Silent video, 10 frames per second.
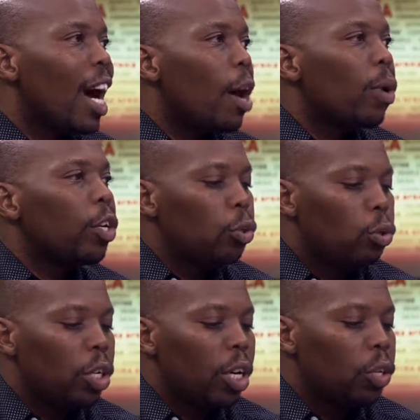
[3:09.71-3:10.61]
our
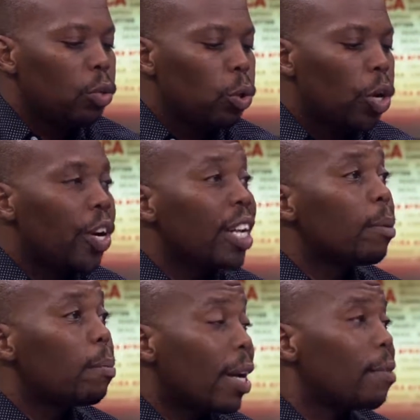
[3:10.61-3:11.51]
duty is to create
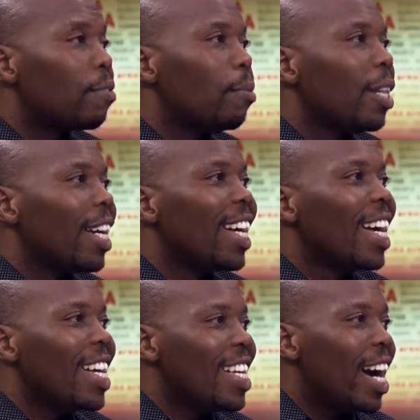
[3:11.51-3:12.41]
a platform that
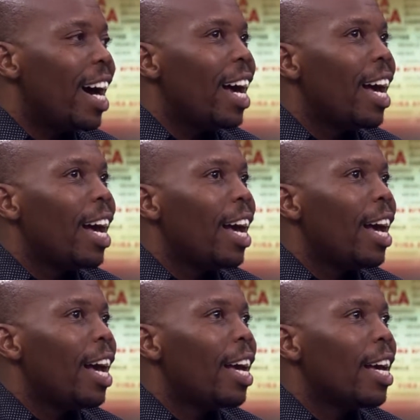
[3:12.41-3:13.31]

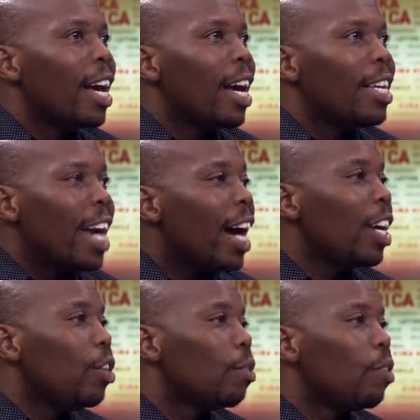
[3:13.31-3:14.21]

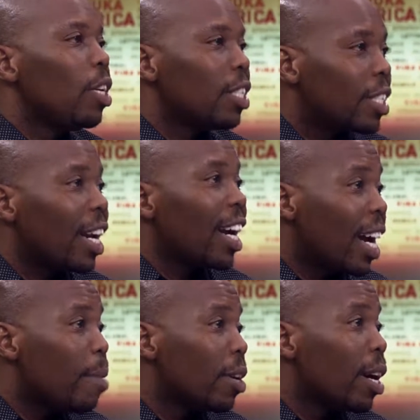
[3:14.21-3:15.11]
young innovators that are
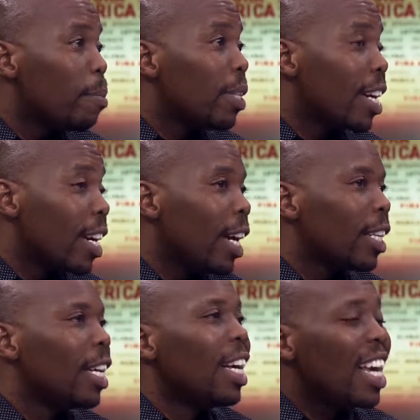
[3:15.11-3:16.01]
coming up in the ranks,